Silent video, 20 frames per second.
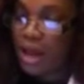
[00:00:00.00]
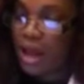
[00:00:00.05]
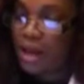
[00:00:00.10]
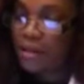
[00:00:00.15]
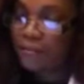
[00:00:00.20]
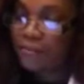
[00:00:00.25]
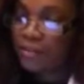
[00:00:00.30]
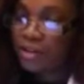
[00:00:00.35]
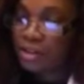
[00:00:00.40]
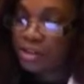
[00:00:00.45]

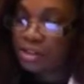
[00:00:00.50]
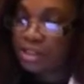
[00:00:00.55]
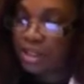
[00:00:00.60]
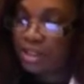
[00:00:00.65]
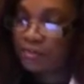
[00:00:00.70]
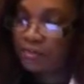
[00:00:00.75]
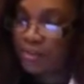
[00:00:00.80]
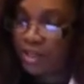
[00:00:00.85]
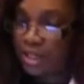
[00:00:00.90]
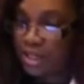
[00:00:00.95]
Adverse
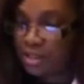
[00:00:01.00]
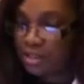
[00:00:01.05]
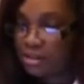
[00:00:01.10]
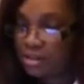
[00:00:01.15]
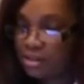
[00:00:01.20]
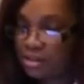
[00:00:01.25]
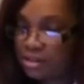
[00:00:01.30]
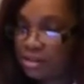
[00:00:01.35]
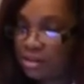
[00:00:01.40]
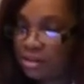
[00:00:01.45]
events.
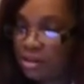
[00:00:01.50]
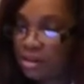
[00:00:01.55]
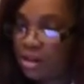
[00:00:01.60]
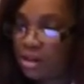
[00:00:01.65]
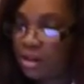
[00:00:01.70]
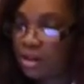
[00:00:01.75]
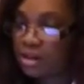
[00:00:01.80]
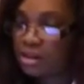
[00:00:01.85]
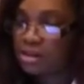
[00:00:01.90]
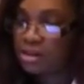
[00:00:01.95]

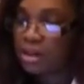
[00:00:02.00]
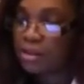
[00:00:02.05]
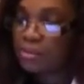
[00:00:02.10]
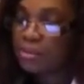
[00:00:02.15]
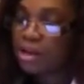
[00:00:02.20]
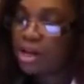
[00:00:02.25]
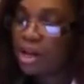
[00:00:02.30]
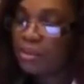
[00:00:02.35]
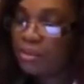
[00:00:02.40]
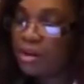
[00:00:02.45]
Some
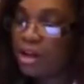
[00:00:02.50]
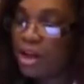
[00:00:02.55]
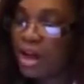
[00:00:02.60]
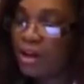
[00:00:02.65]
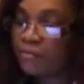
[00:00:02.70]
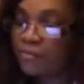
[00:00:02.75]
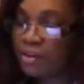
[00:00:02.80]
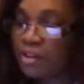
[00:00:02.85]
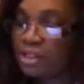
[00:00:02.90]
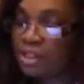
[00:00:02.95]
common
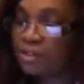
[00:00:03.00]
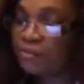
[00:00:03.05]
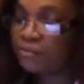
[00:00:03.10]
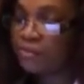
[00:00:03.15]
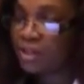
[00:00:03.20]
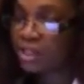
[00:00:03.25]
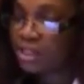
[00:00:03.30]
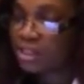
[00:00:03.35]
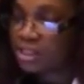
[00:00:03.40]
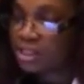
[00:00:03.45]
adverse
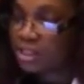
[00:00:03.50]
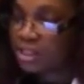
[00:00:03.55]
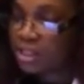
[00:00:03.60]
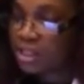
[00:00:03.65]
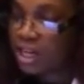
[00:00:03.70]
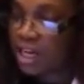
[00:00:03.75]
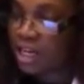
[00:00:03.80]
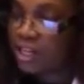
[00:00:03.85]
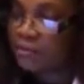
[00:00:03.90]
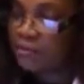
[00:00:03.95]
events
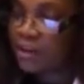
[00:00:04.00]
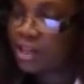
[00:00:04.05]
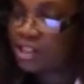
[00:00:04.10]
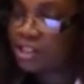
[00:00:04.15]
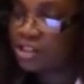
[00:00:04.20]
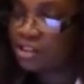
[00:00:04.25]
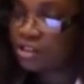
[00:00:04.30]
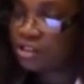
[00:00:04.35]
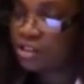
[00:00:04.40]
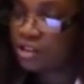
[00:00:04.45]

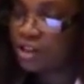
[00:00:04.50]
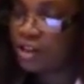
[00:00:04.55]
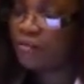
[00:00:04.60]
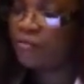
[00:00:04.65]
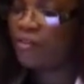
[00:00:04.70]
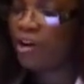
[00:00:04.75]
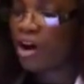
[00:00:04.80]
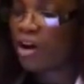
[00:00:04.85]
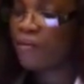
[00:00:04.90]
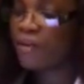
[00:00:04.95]

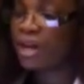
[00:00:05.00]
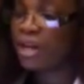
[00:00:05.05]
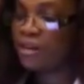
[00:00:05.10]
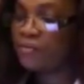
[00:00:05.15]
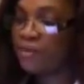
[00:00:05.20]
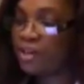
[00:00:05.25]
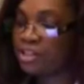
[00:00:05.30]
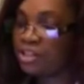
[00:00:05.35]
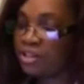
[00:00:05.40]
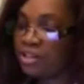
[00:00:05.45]
involve
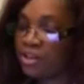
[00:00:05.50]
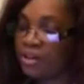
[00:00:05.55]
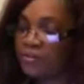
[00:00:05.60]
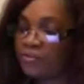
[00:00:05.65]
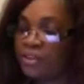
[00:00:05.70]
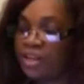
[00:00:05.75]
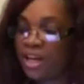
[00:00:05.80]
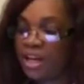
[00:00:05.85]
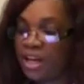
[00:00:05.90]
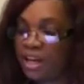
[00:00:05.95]
elevation
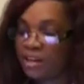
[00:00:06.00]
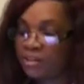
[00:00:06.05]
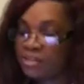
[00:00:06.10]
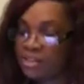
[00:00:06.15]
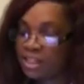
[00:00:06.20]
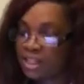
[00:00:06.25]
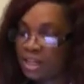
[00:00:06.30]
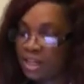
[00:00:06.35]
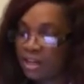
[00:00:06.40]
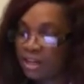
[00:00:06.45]
of the
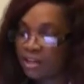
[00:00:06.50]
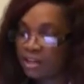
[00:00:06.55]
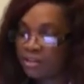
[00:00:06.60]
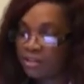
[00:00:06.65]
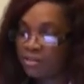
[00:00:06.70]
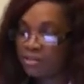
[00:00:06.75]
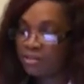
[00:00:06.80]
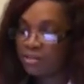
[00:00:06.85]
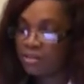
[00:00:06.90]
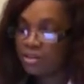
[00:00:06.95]

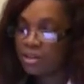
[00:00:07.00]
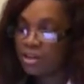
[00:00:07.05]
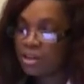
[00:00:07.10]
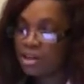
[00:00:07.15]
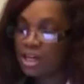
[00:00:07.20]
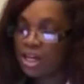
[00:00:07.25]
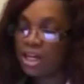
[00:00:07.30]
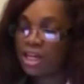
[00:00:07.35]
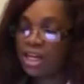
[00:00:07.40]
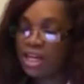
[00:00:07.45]
LTL
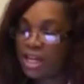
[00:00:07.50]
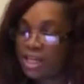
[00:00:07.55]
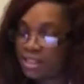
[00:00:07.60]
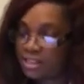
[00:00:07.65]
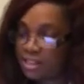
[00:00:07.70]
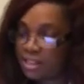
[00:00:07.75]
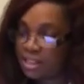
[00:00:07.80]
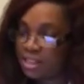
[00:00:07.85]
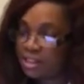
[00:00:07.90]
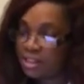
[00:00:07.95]
and
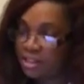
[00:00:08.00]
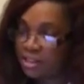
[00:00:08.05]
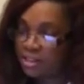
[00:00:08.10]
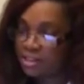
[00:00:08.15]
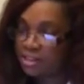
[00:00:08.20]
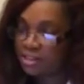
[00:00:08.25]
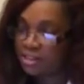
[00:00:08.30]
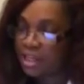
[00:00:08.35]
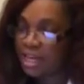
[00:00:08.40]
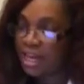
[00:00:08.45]

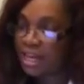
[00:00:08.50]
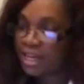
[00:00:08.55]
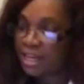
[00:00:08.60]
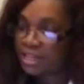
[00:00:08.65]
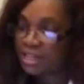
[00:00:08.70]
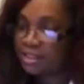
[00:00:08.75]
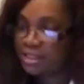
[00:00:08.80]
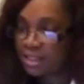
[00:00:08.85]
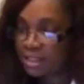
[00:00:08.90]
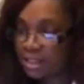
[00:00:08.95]
the
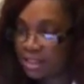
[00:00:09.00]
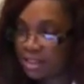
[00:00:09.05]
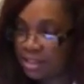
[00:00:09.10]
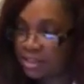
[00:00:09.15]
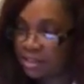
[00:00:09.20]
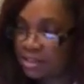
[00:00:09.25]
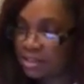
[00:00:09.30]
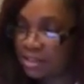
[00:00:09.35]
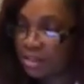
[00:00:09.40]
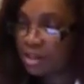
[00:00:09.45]

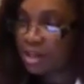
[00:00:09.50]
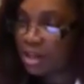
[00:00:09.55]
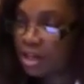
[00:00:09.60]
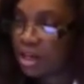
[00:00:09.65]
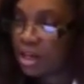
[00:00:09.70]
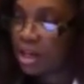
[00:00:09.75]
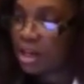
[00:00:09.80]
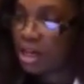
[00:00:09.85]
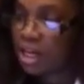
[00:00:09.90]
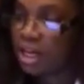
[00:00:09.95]
ASTs,
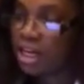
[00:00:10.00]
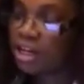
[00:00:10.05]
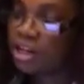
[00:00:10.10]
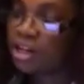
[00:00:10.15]
and